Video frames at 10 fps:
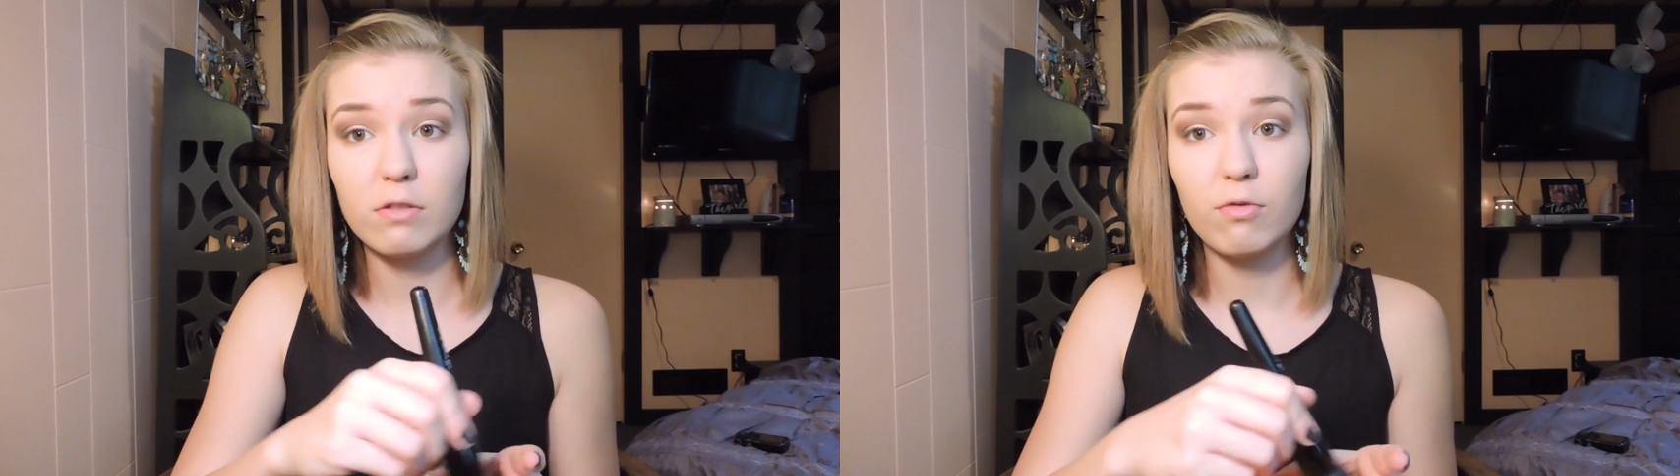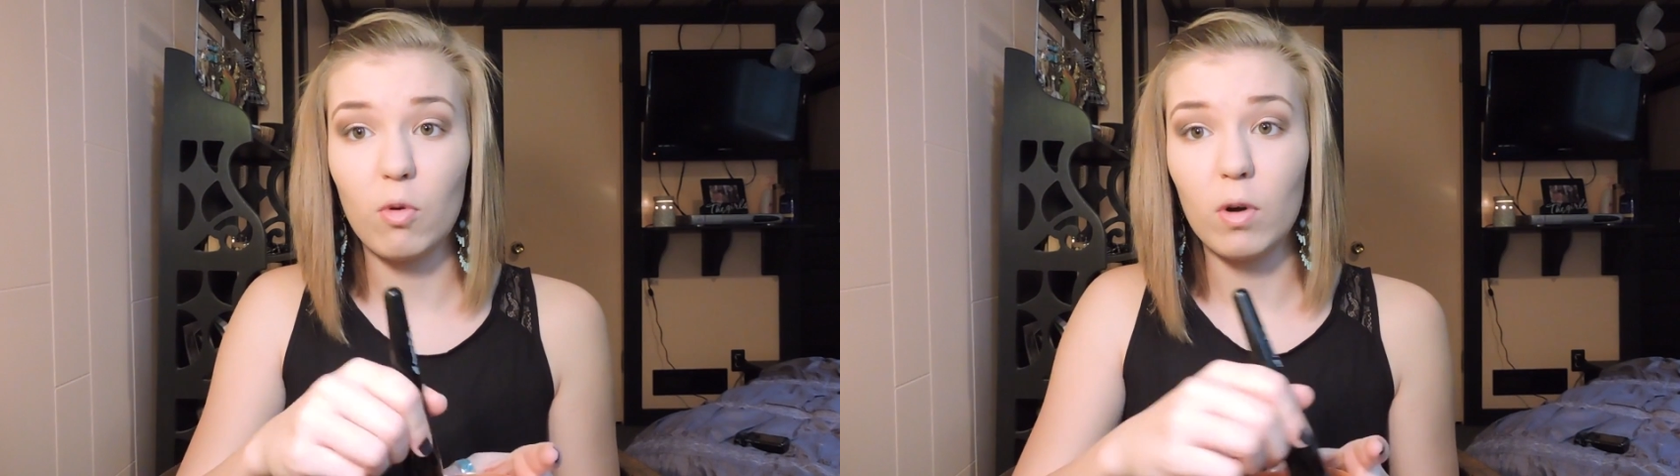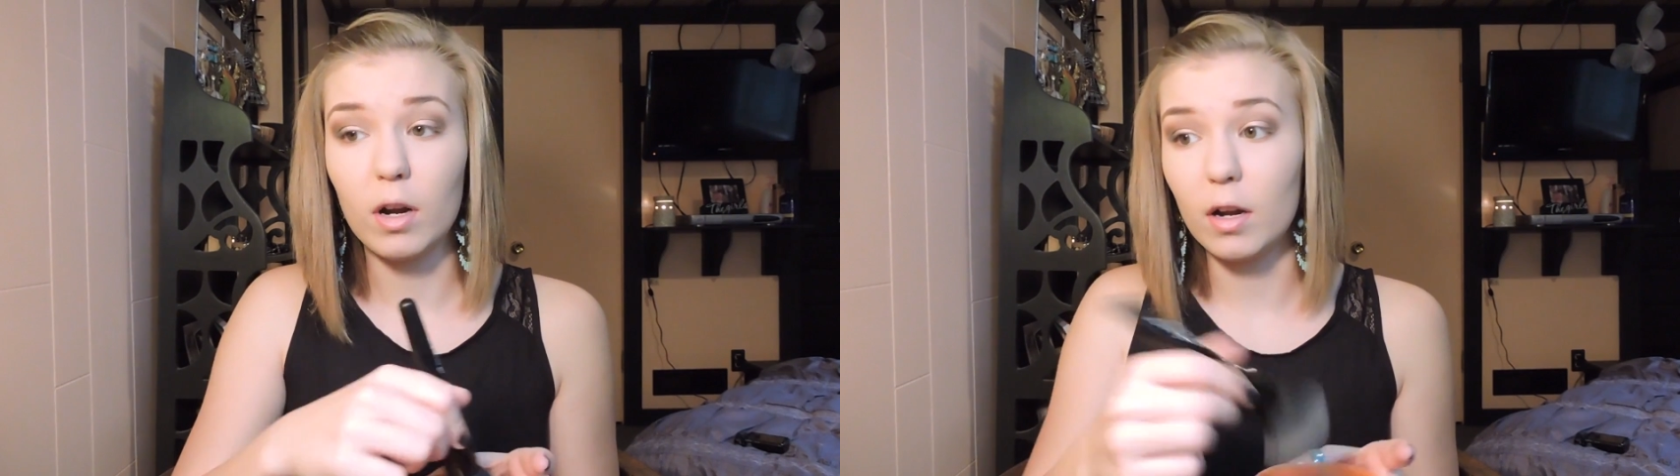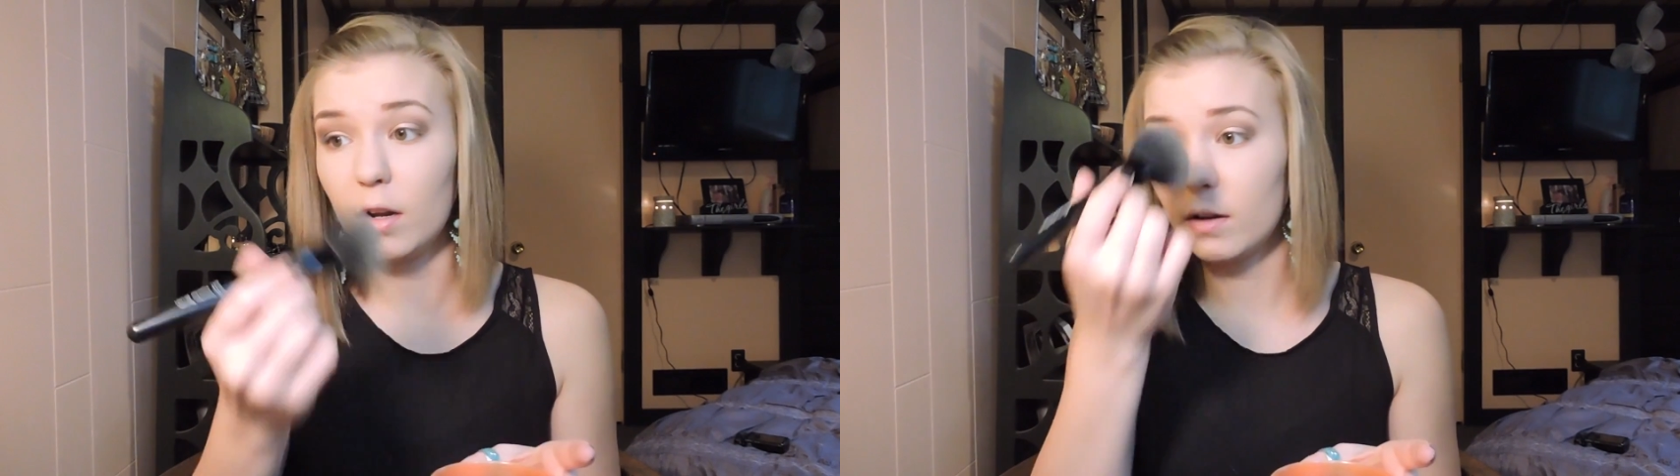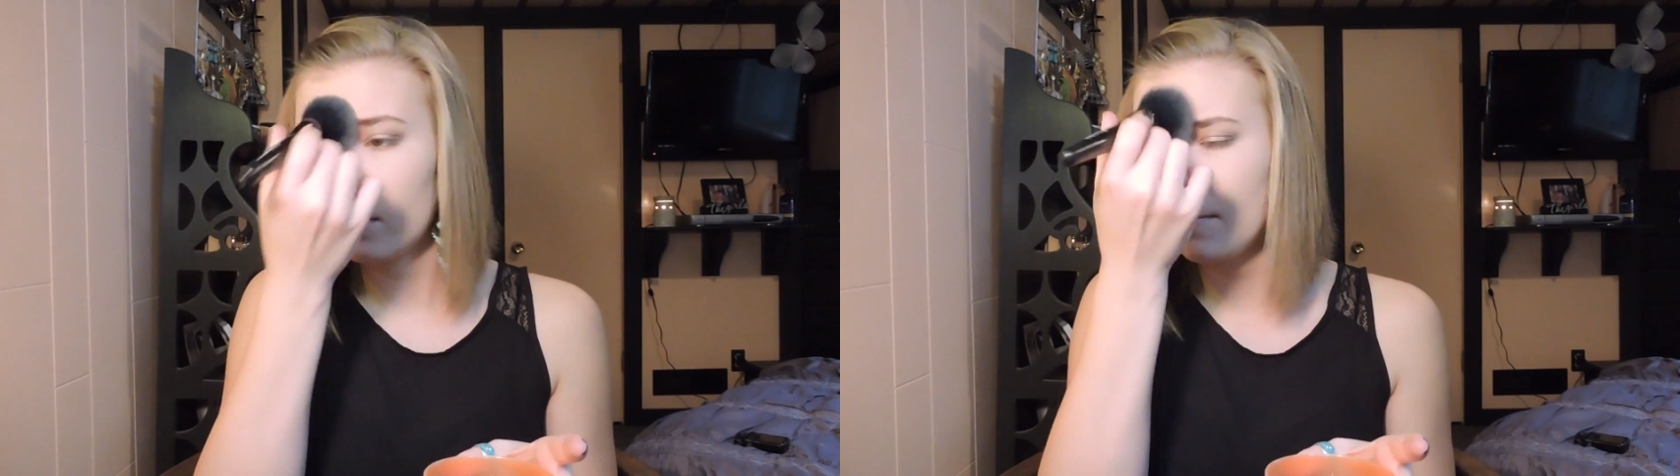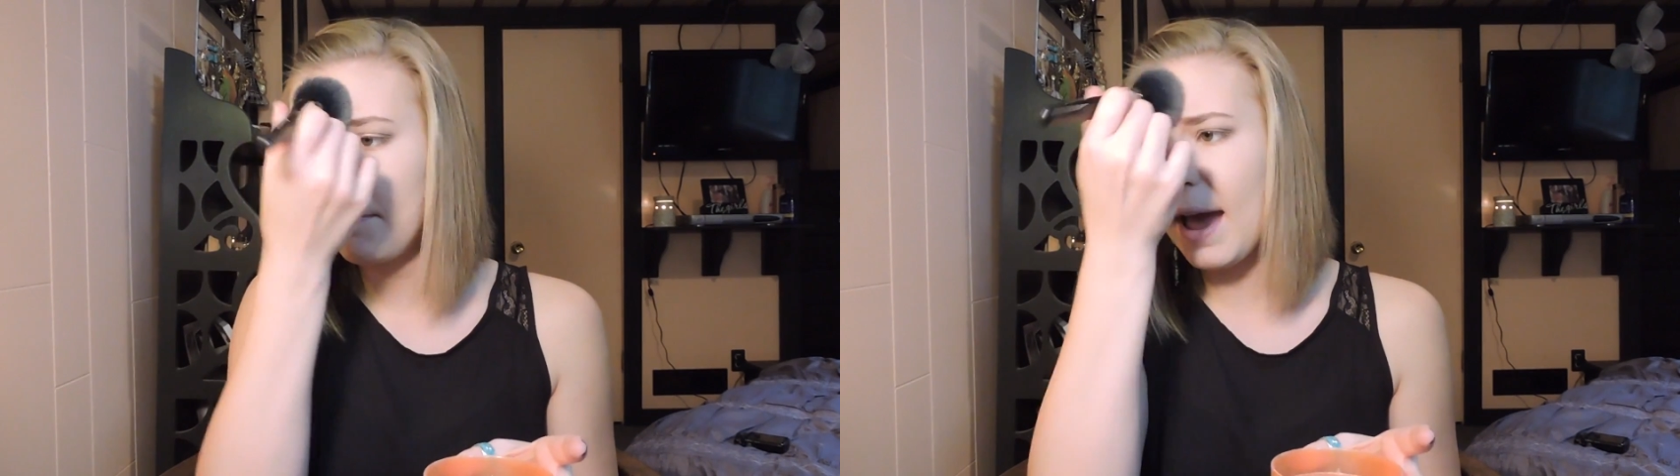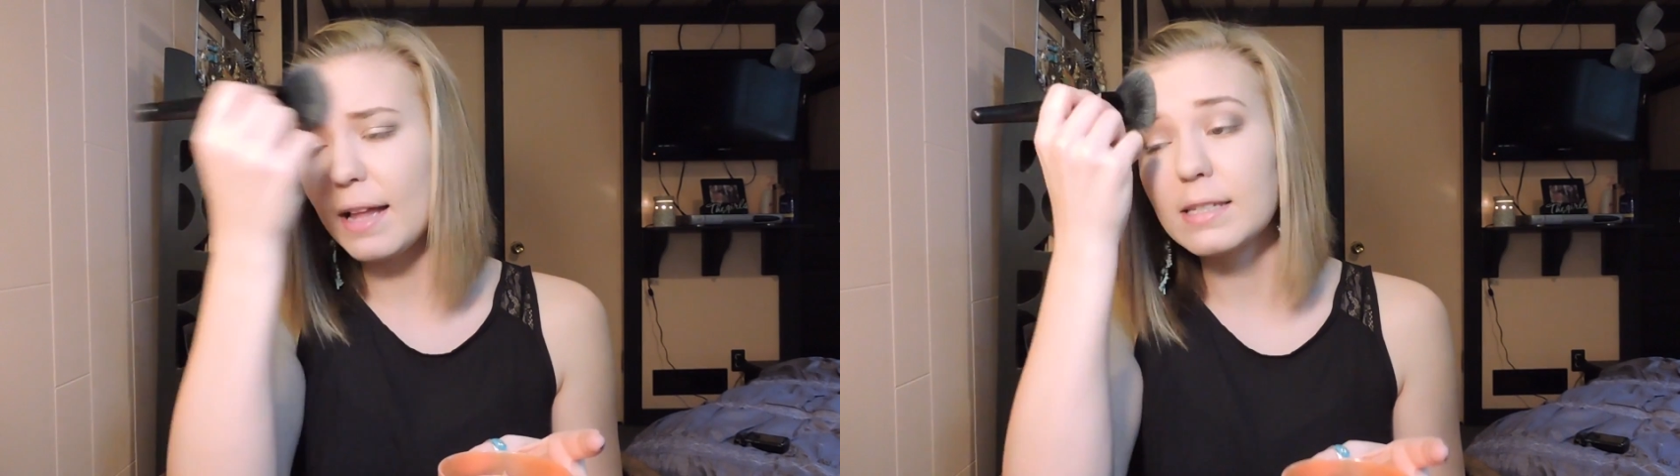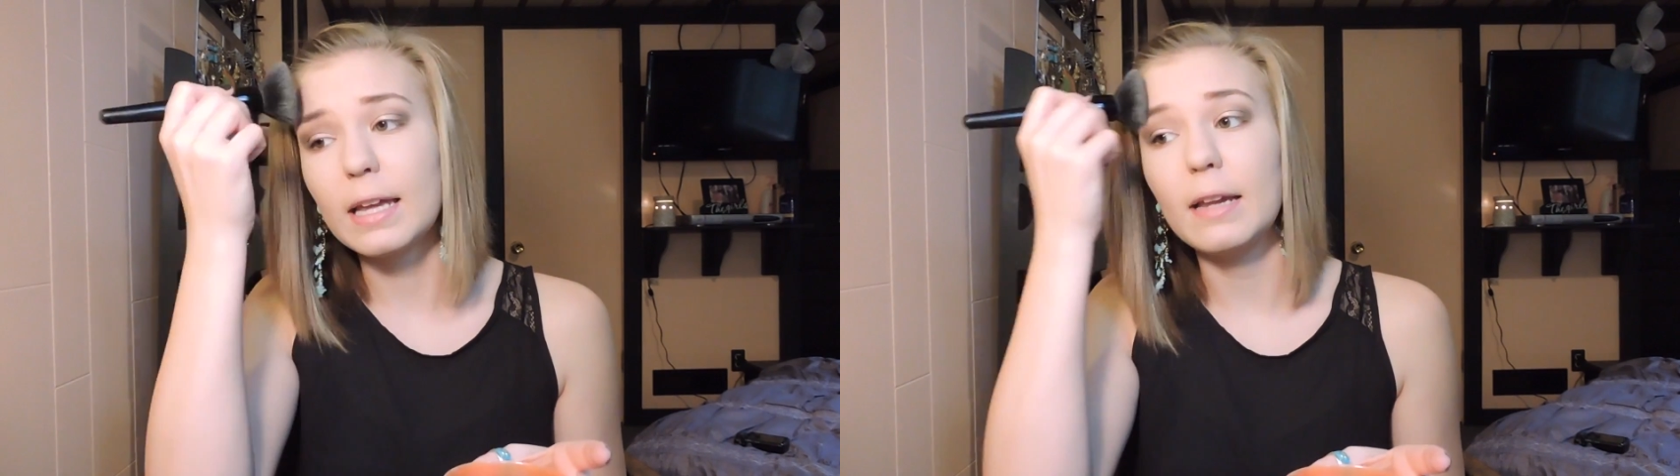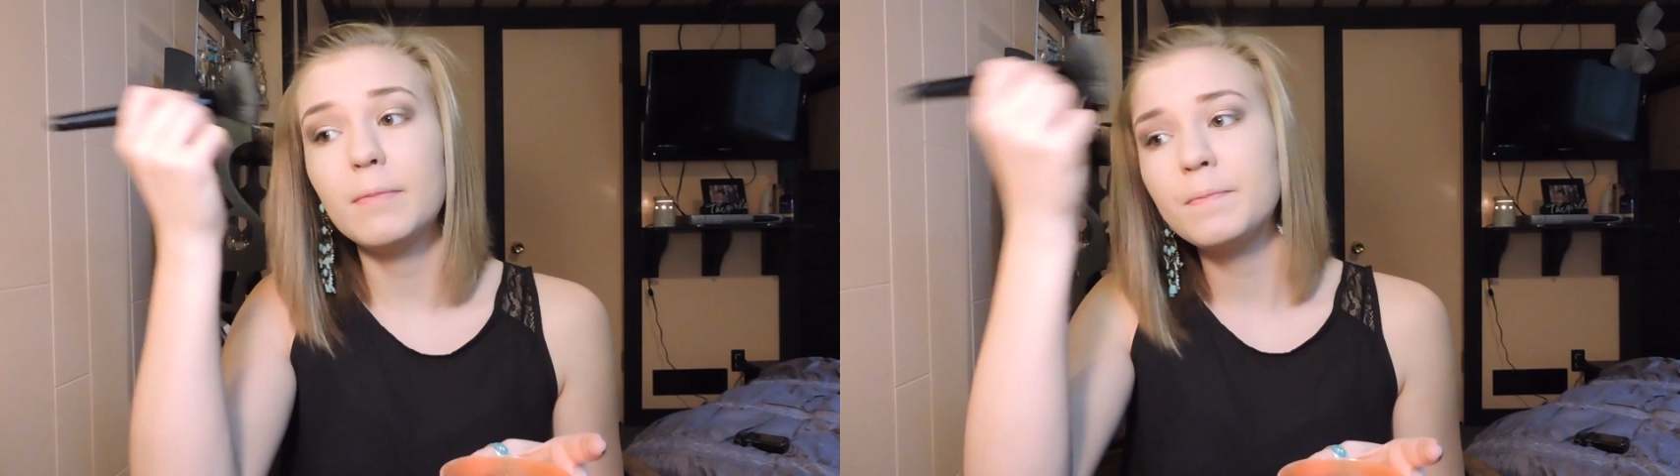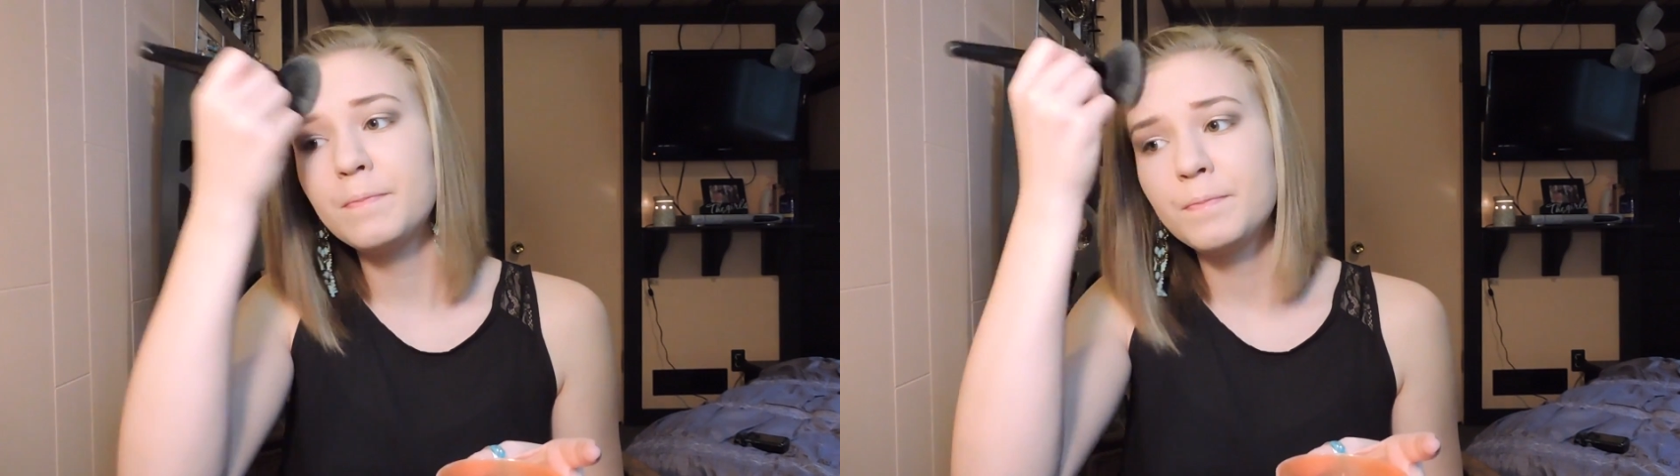for matte skin.